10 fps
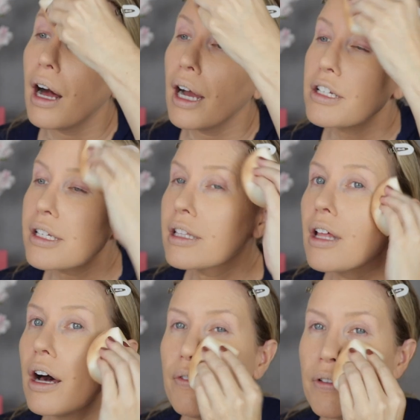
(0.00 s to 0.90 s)
I just
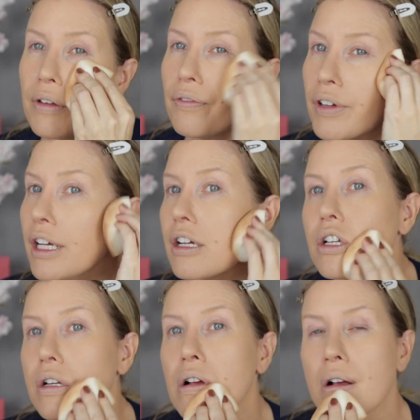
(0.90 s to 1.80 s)
love the
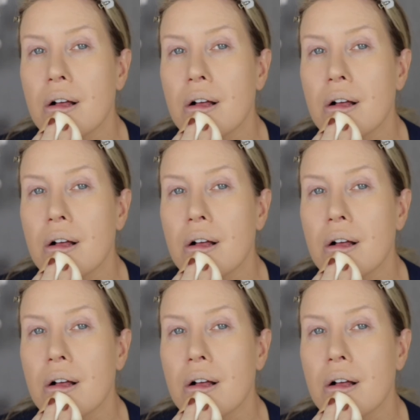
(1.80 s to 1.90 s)
finish